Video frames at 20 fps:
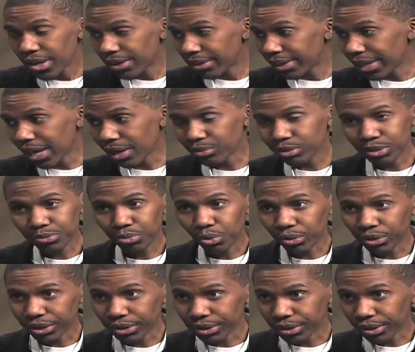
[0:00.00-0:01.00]
that was
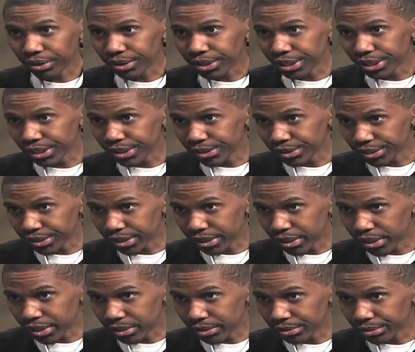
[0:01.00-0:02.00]
more than 30 years
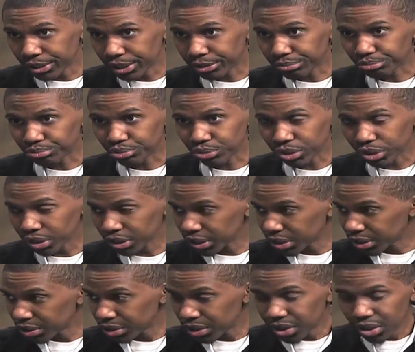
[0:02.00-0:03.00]
ago in right.
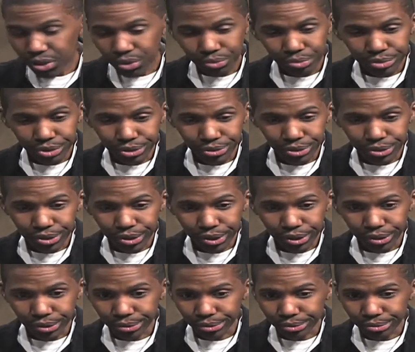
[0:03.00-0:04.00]
brooklyn you
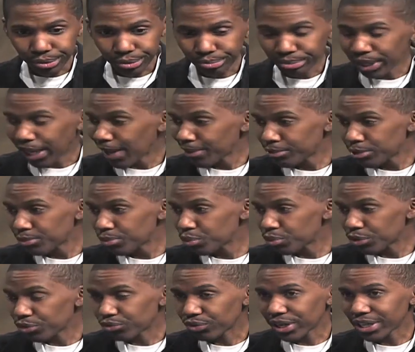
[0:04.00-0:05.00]
know with black people
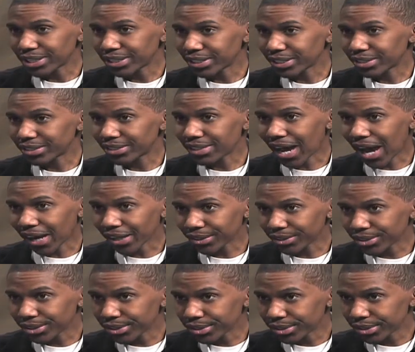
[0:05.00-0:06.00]
with racist
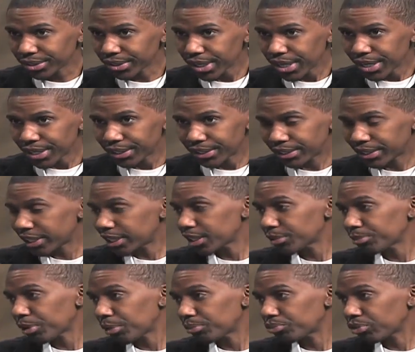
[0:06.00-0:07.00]
doctors right.
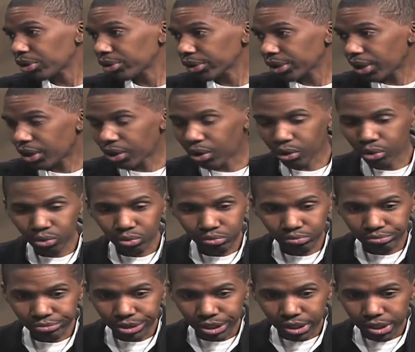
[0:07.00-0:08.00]
sending my brother
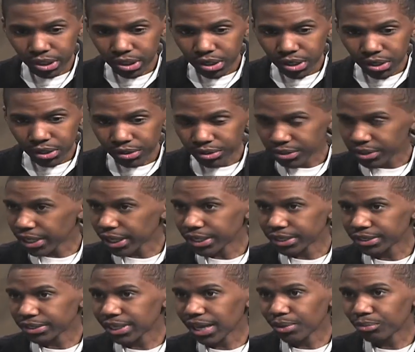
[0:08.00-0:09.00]
home sure.
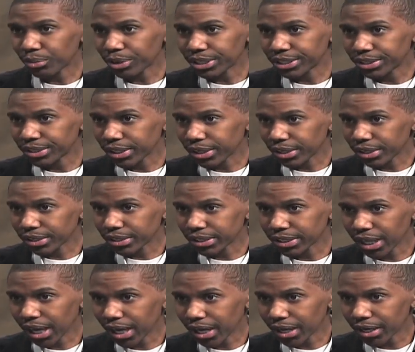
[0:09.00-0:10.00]
saying stop wasting our
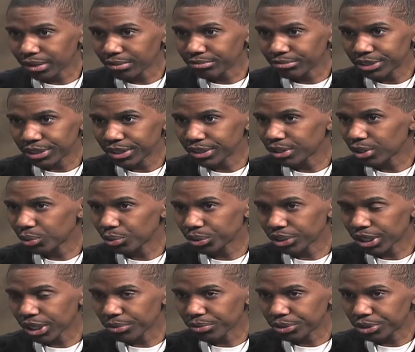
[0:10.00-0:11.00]
time didn't right. know
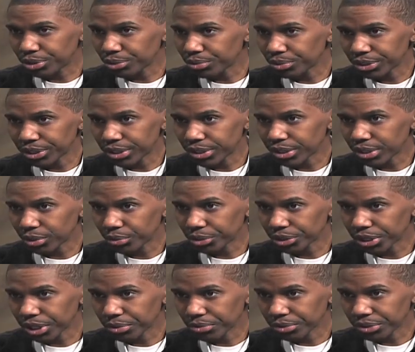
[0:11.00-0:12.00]
what they were doing didn't know
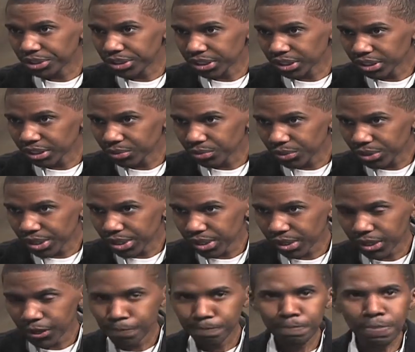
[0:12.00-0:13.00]
what they were dealing with
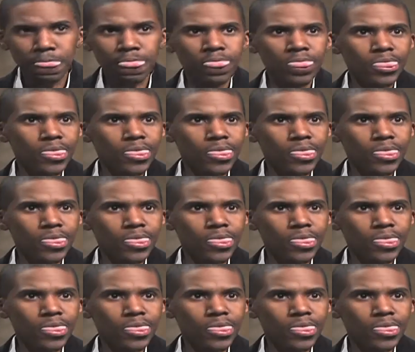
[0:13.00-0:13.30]
sure.